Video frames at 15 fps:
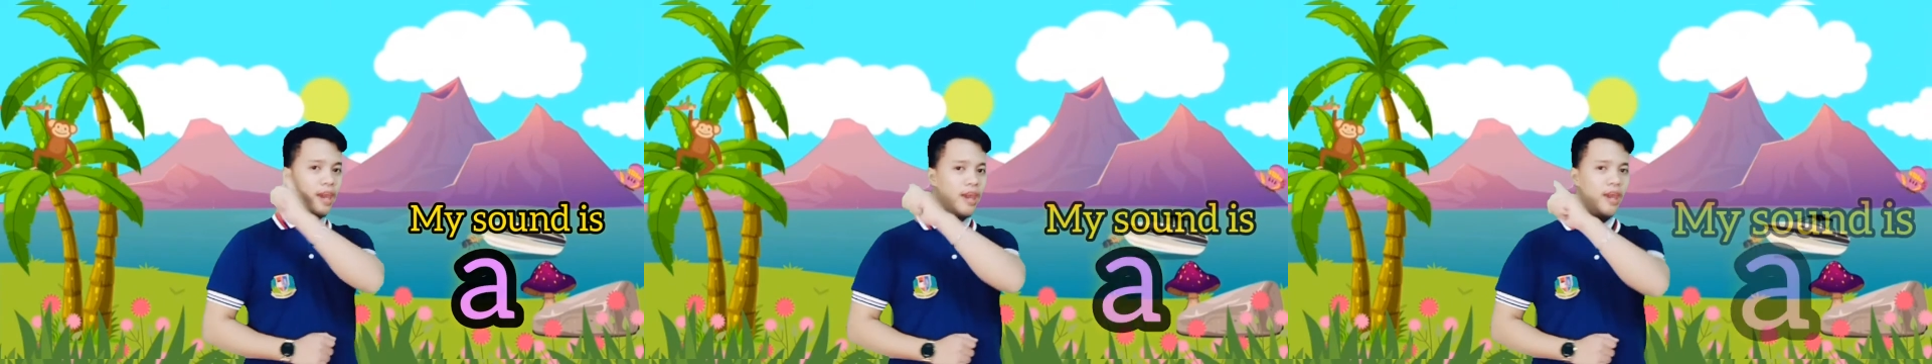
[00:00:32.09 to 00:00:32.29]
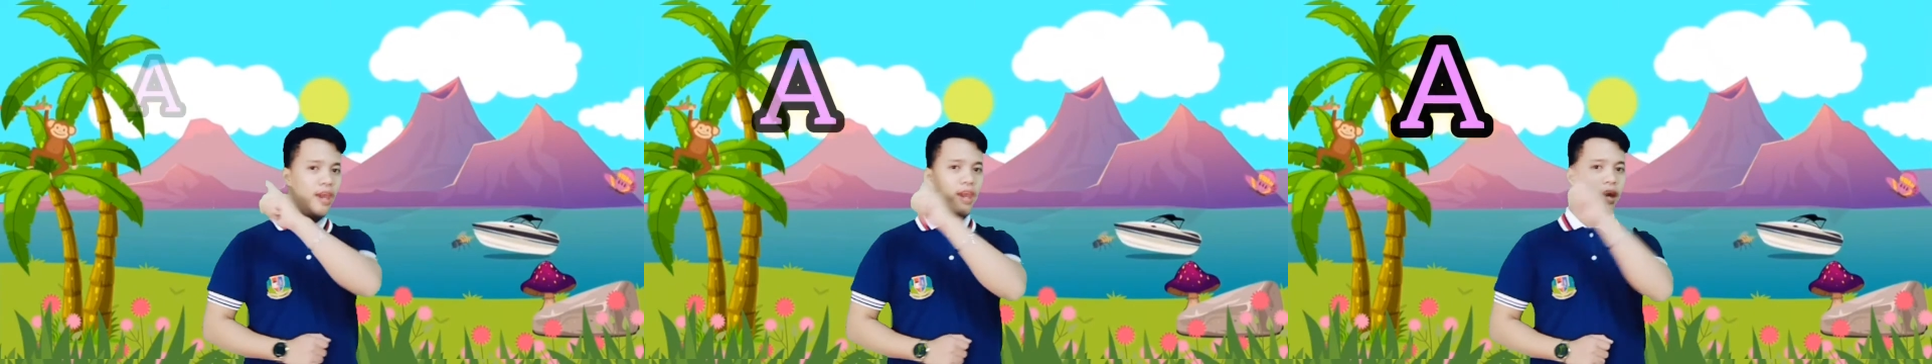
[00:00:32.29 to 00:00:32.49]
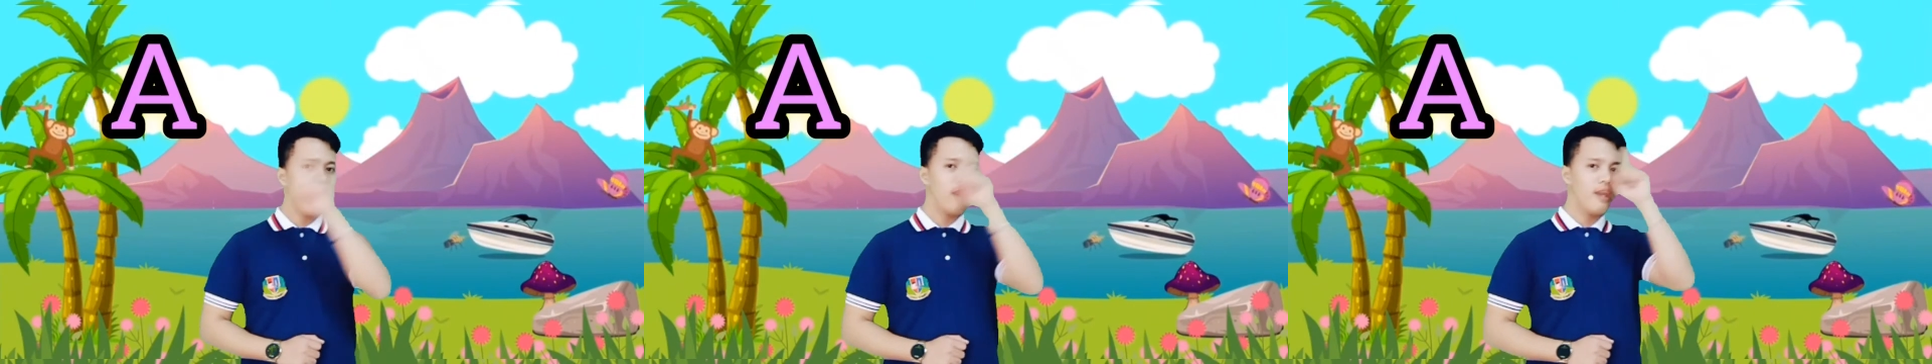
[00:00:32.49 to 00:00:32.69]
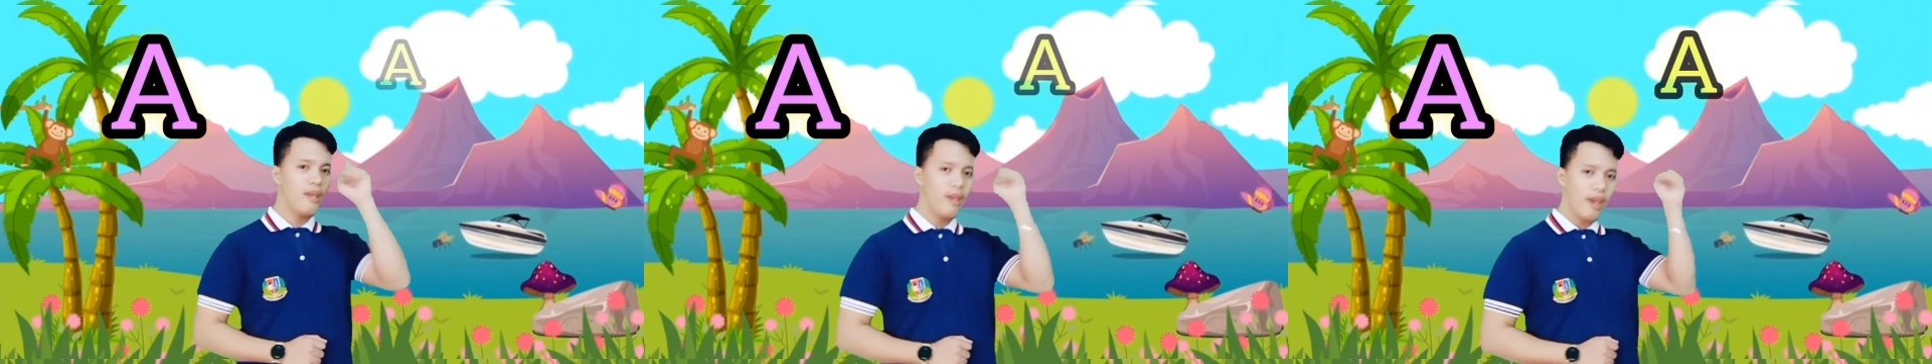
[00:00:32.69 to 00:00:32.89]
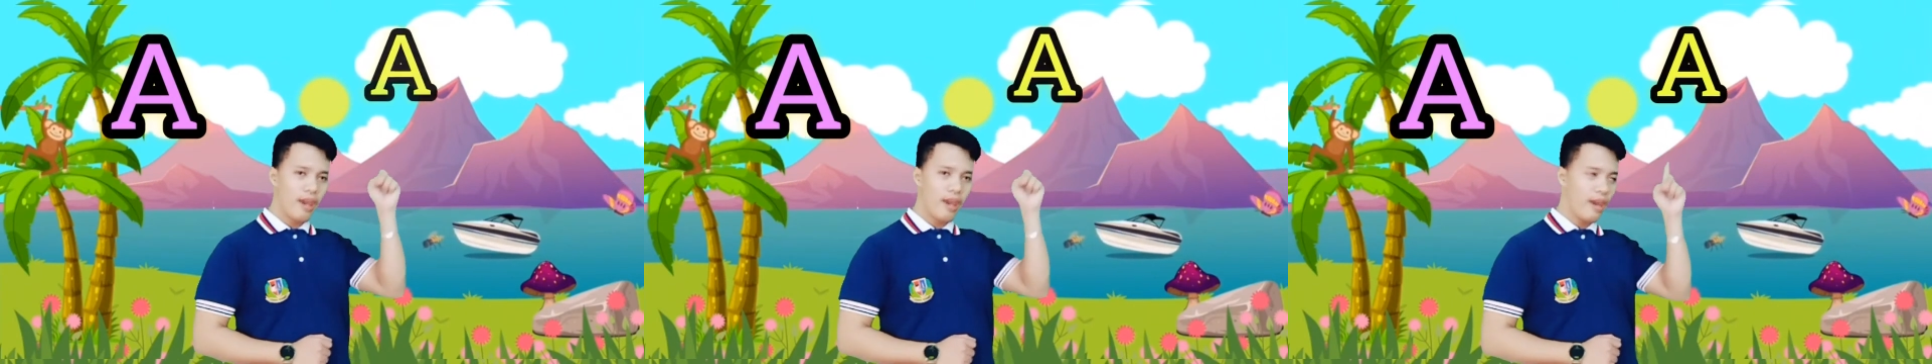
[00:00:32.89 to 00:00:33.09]

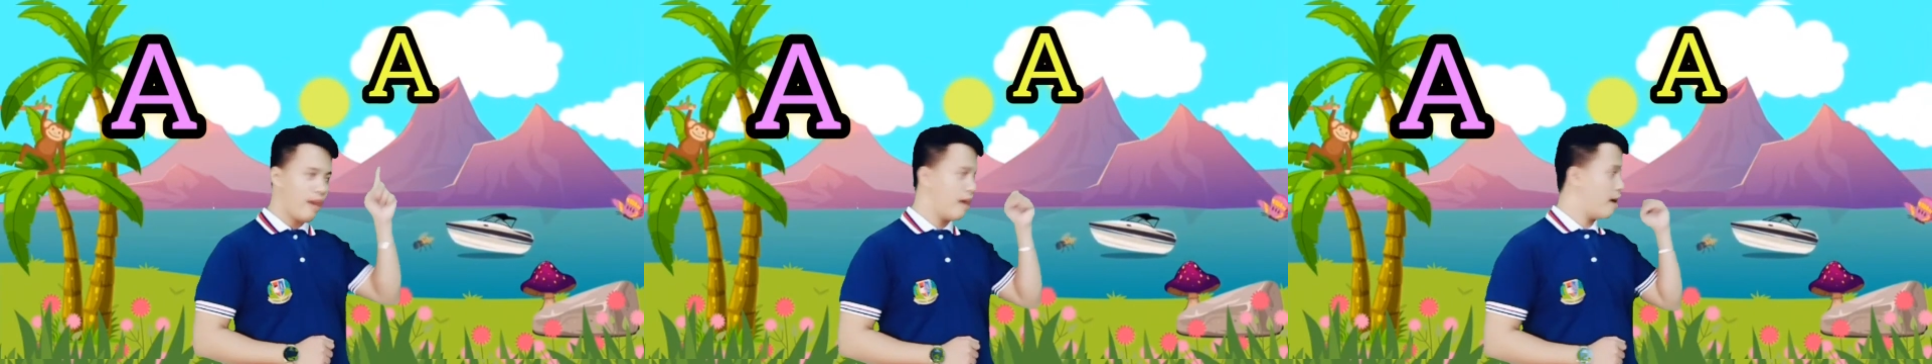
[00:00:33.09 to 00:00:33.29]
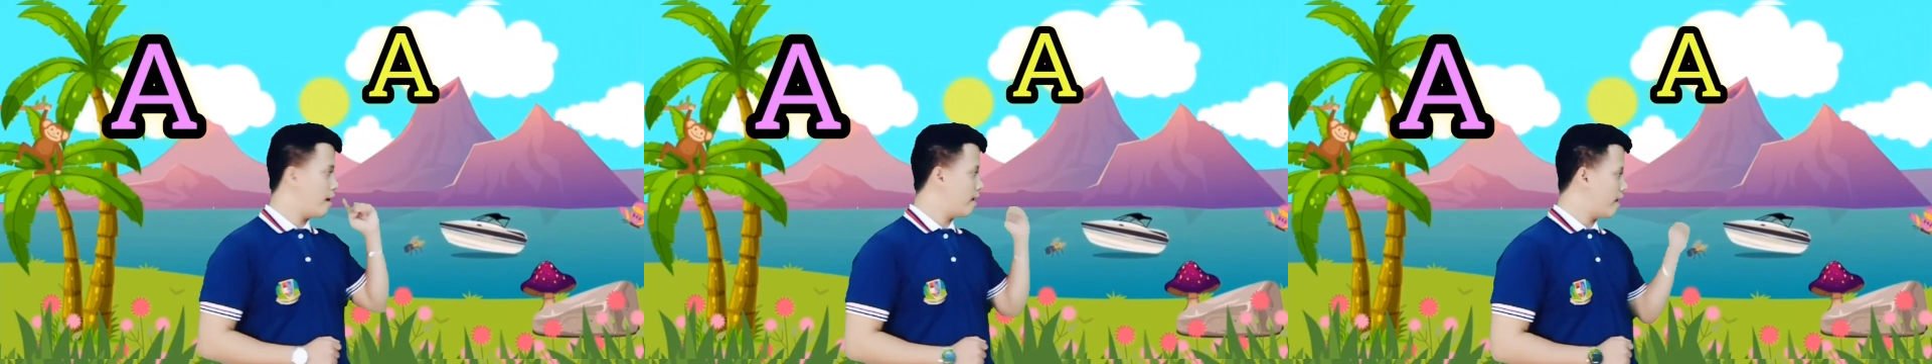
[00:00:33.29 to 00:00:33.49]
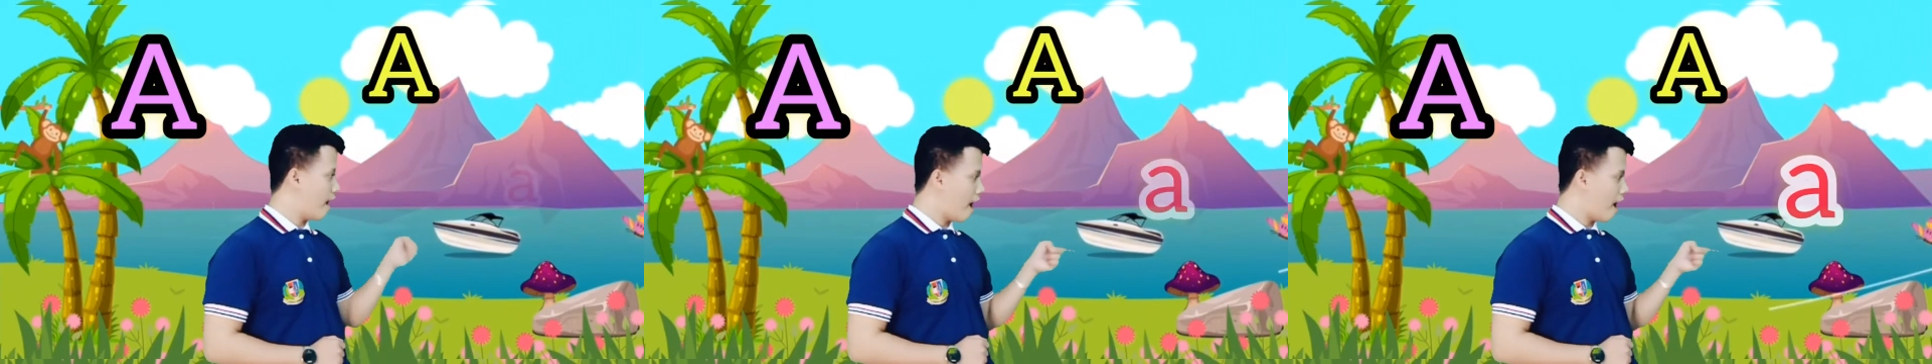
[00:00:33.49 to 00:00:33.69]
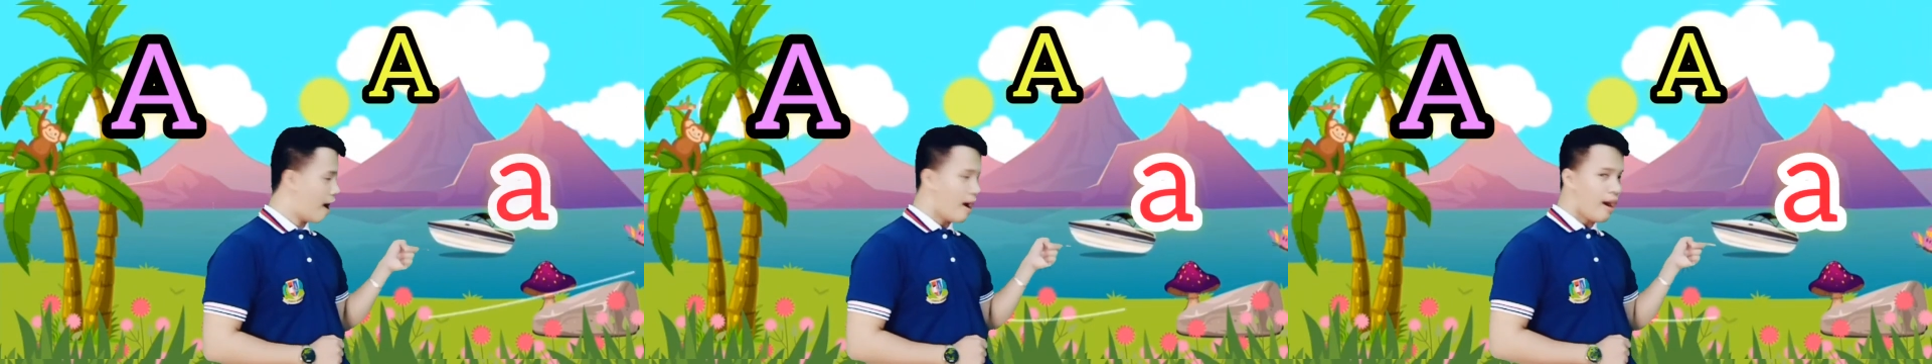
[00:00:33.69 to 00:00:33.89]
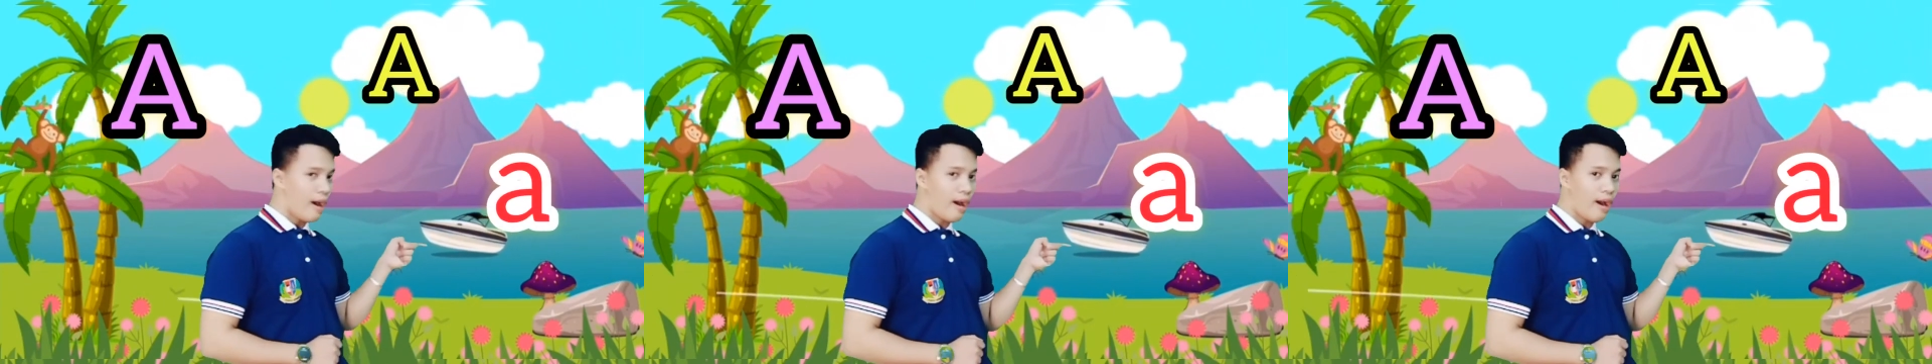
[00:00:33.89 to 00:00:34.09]
A, A,
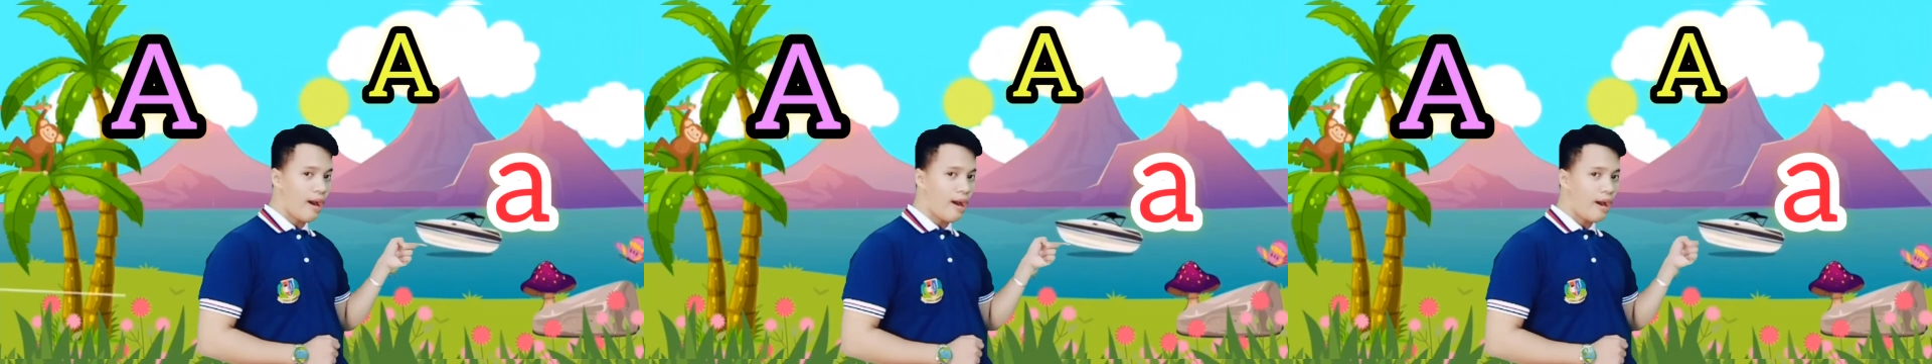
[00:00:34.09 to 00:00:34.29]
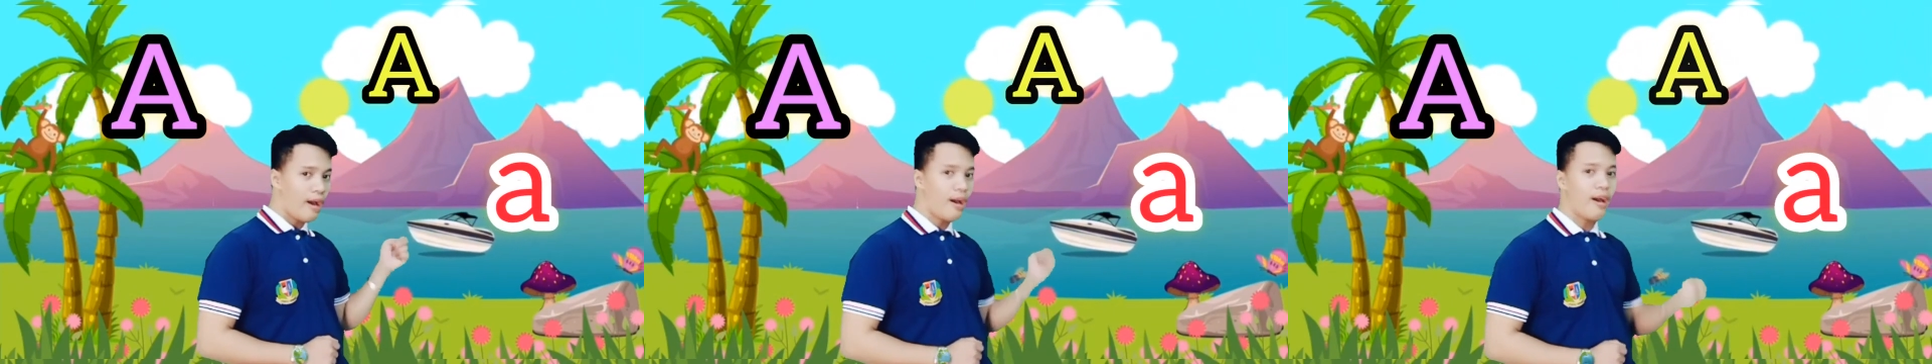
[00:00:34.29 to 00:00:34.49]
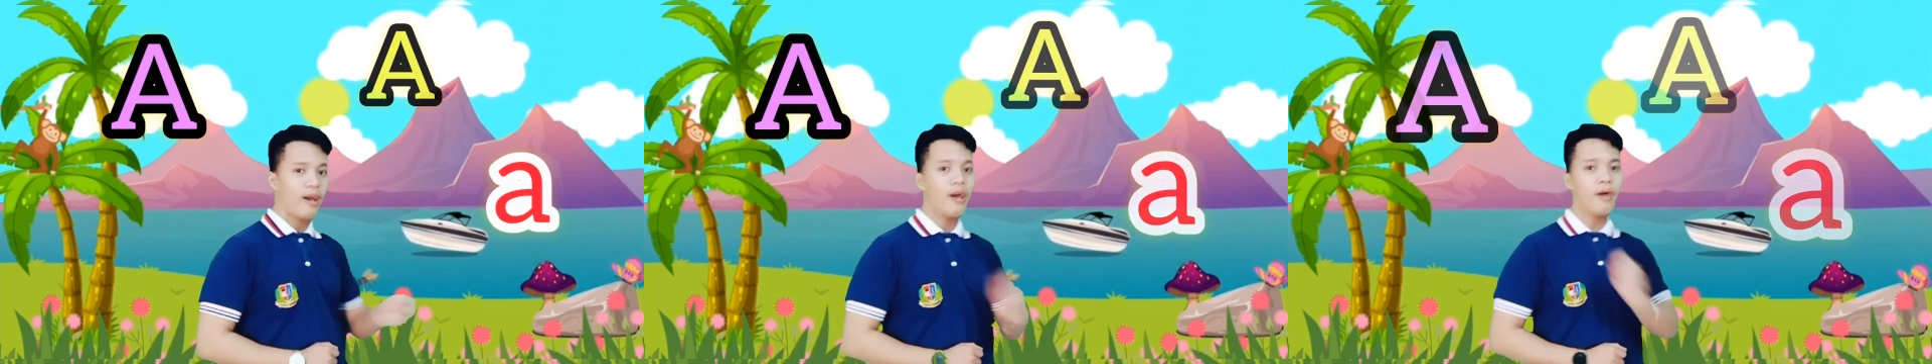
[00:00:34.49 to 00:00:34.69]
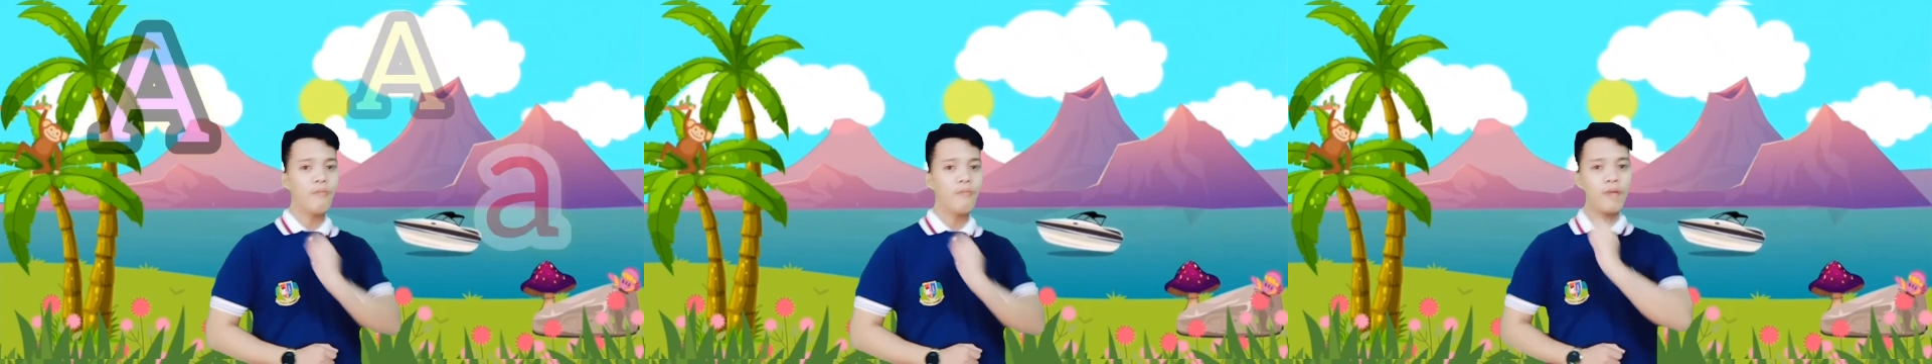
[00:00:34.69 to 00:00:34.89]
A, A, A.